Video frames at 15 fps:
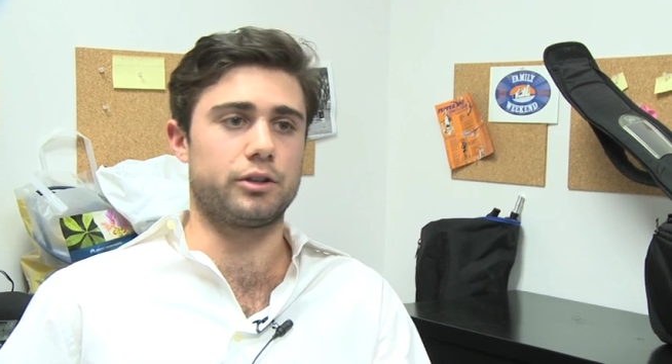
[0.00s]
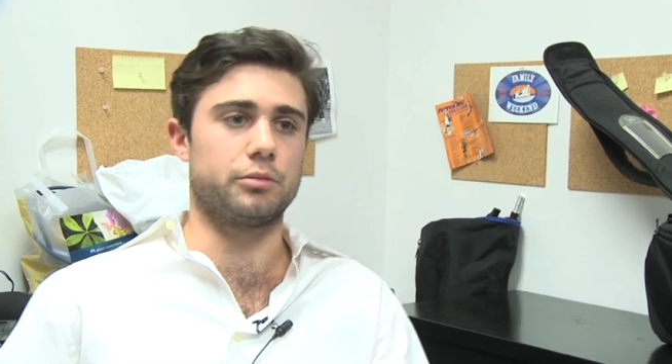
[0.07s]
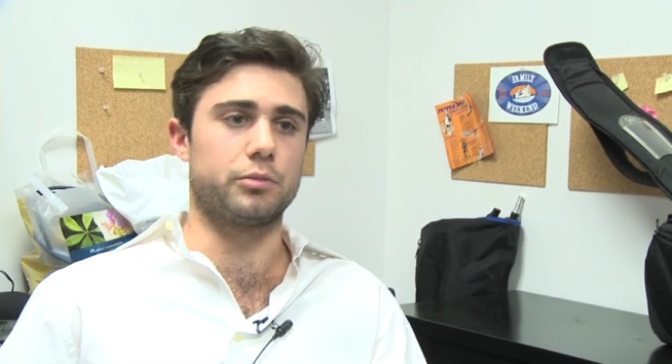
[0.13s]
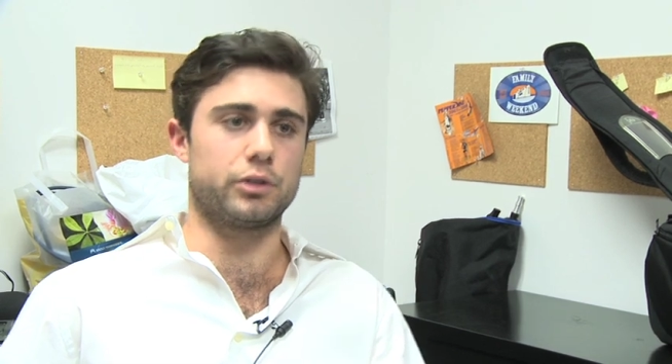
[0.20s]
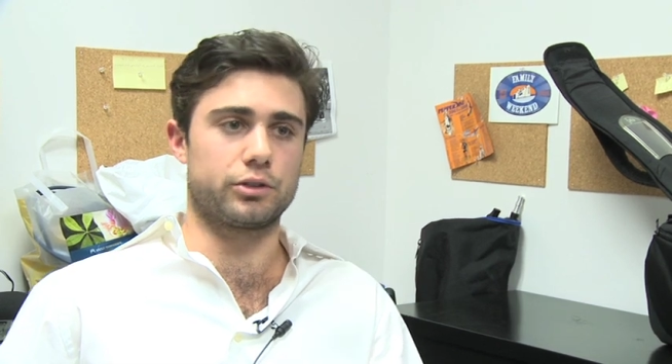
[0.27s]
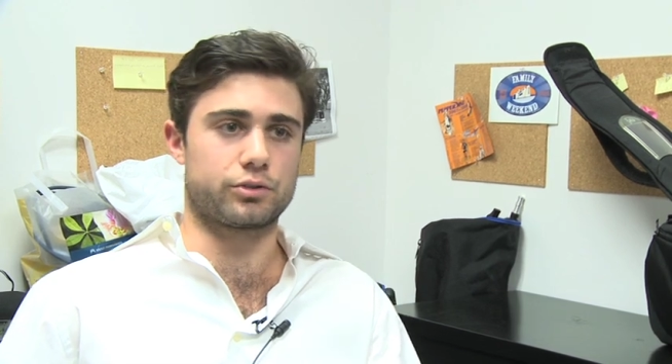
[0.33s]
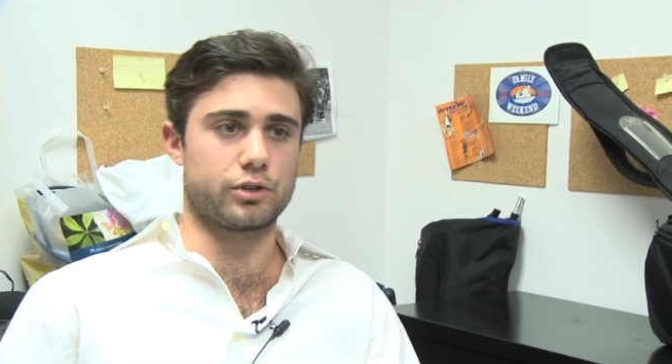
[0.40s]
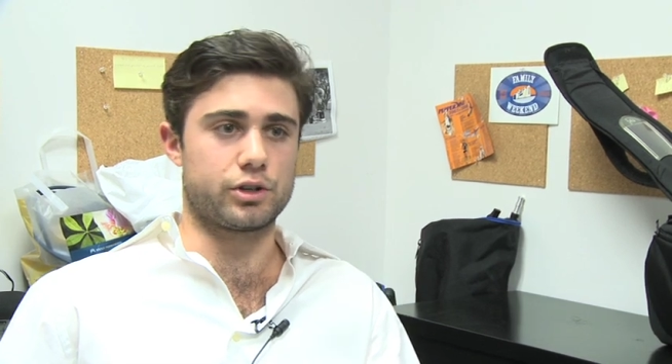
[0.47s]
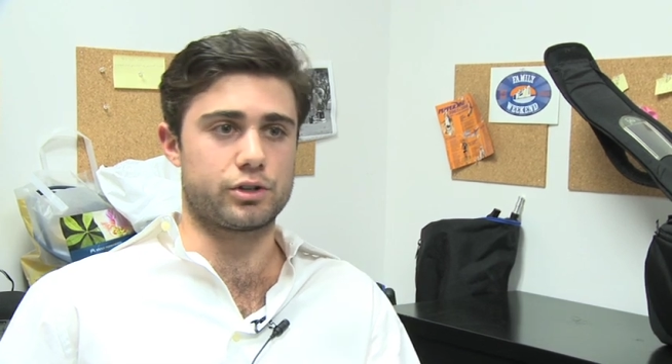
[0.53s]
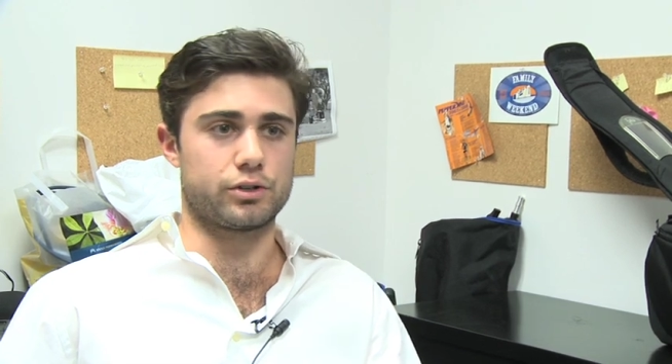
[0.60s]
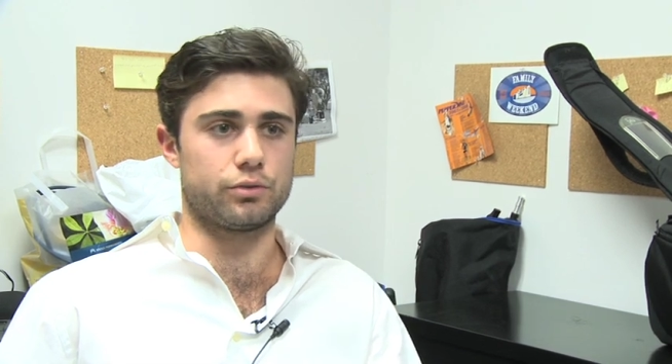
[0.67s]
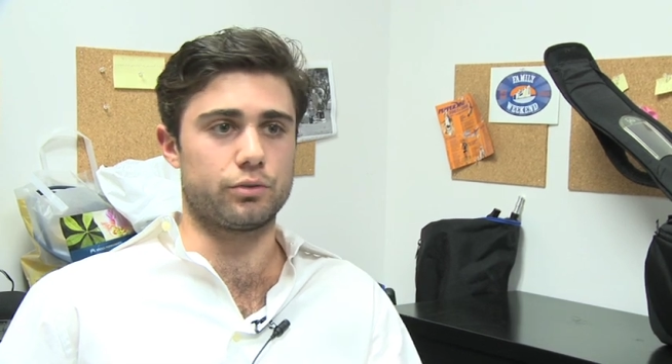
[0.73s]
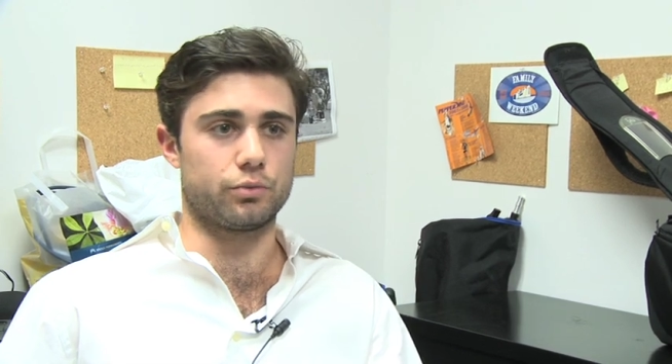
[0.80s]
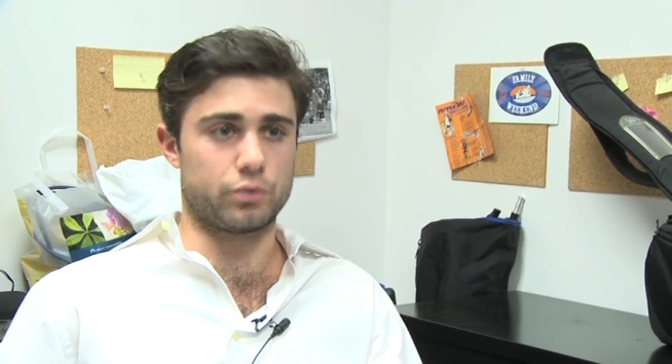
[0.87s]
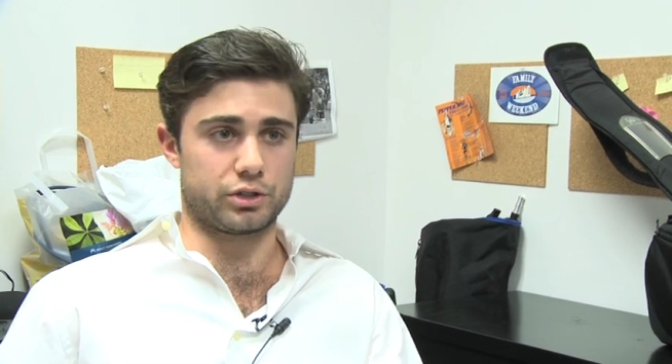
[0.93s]

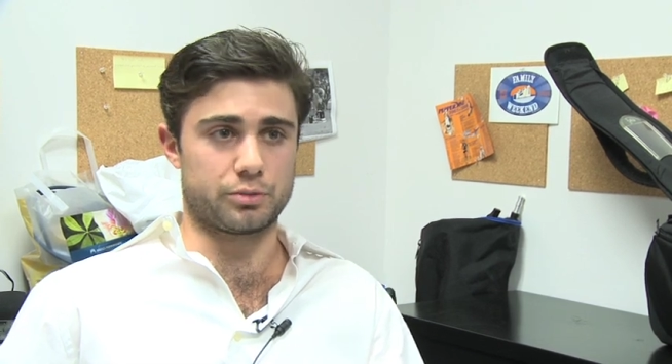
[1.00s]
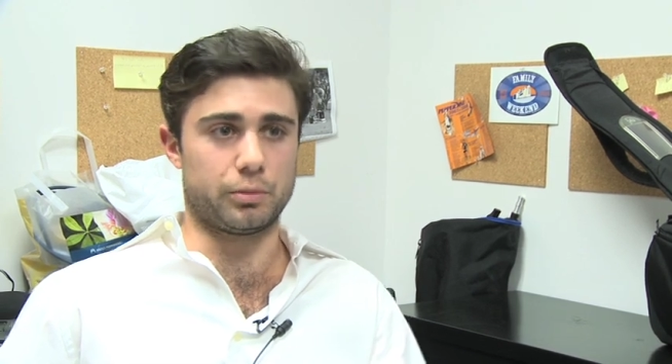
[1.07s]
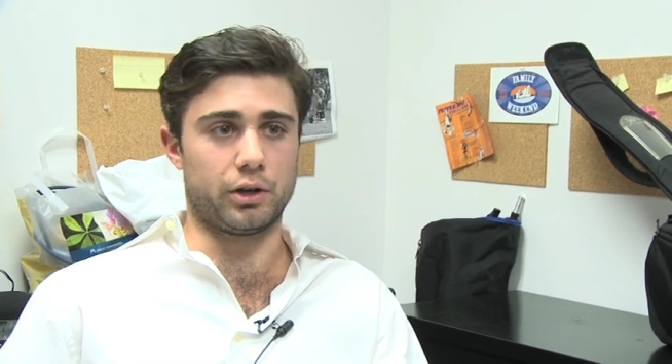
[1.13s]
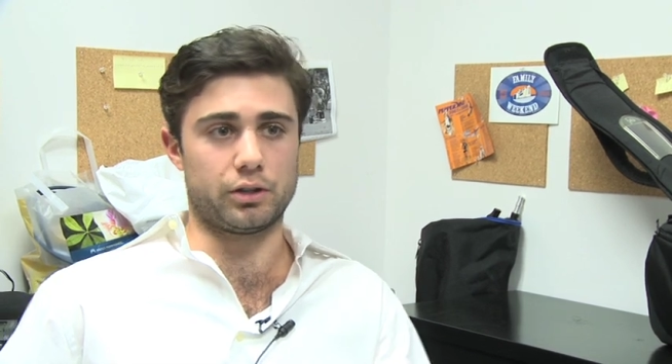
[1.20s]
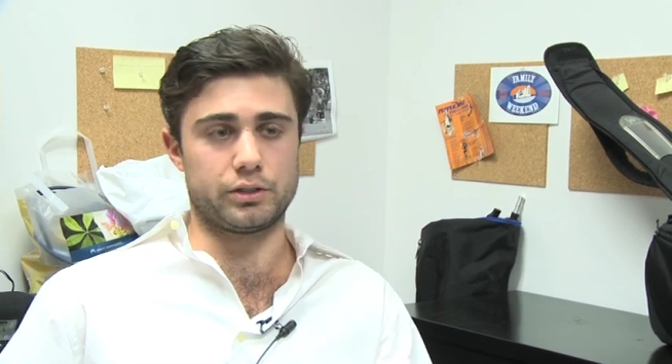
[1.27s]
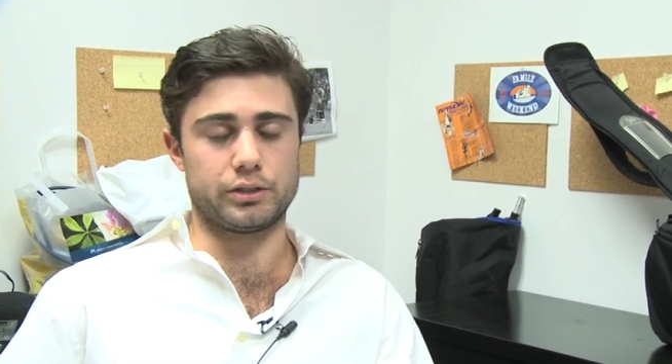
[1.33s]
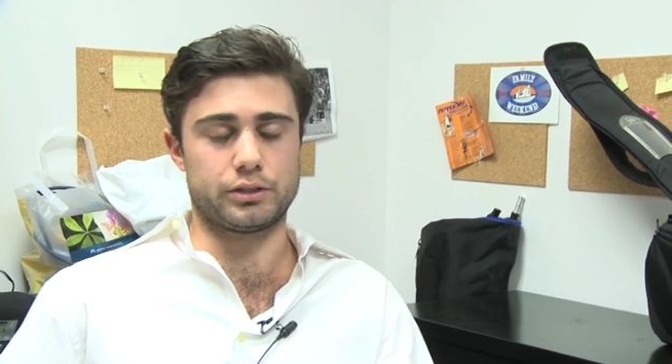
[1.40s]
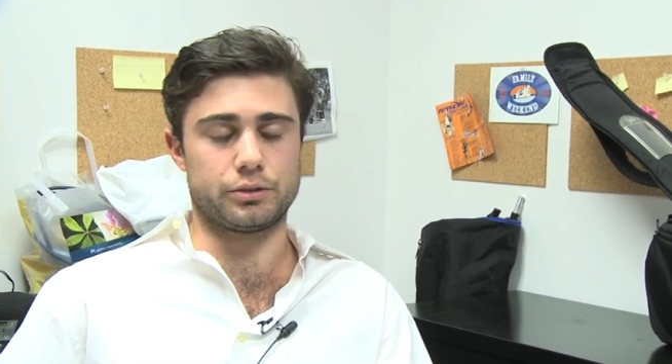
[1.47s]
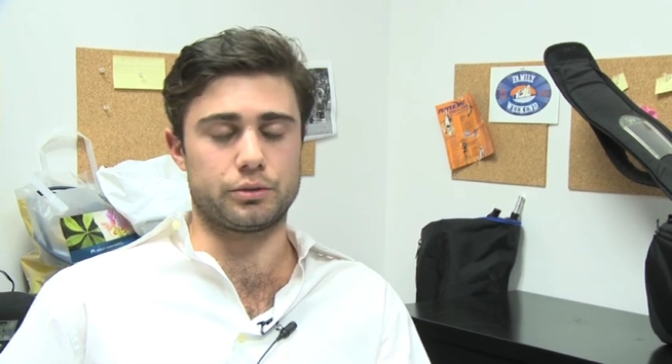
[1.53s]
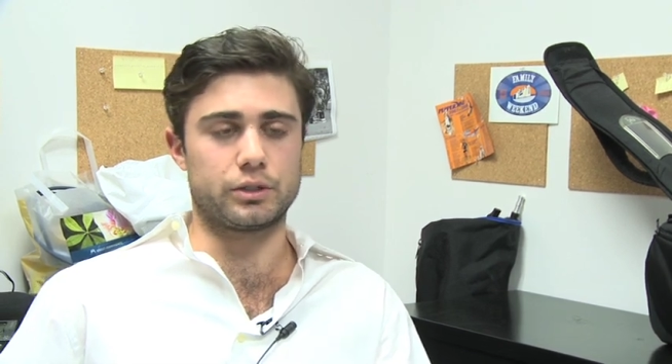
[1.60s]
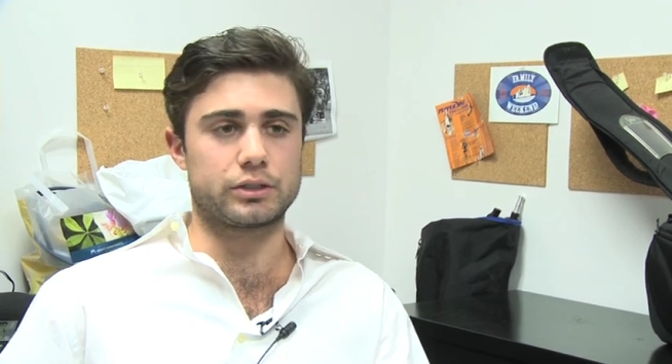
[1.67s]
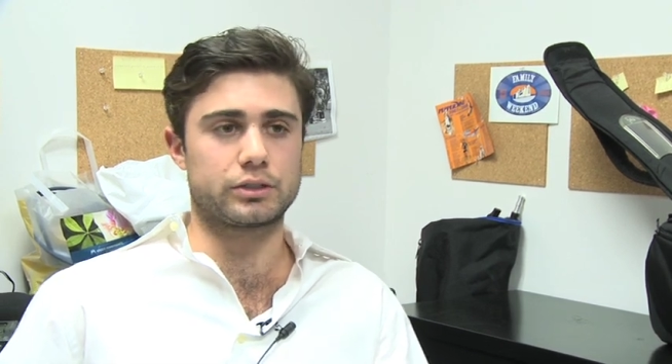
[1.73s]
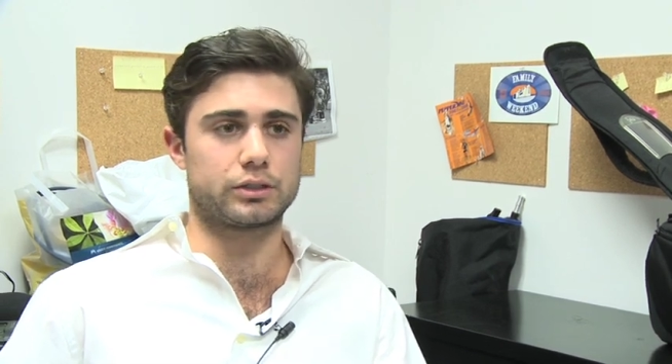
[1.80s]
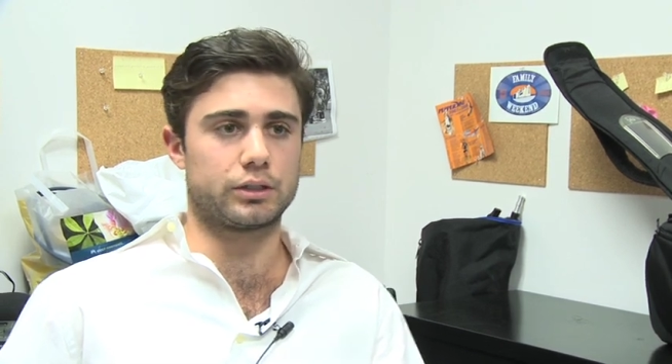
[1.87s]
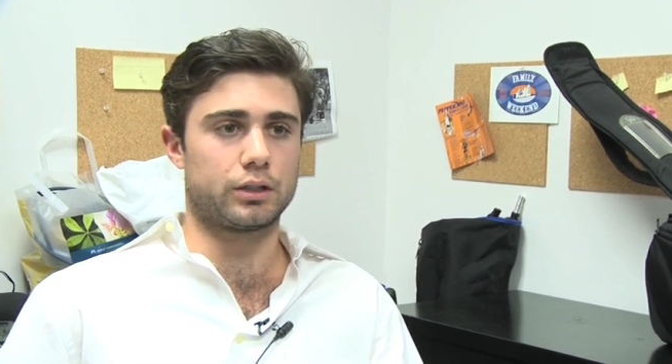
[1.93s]
administration responded to
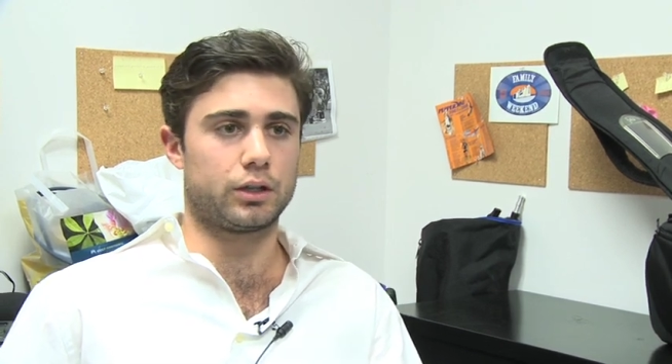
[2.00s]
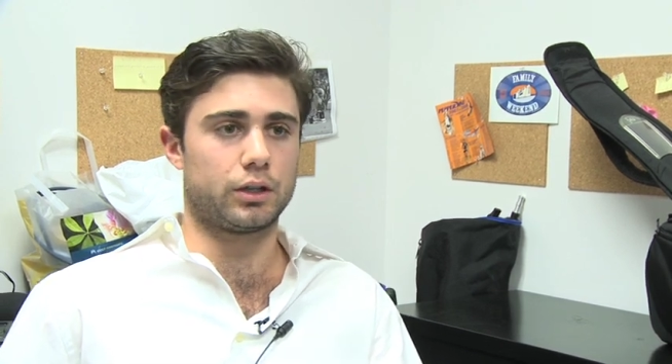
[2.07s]
us.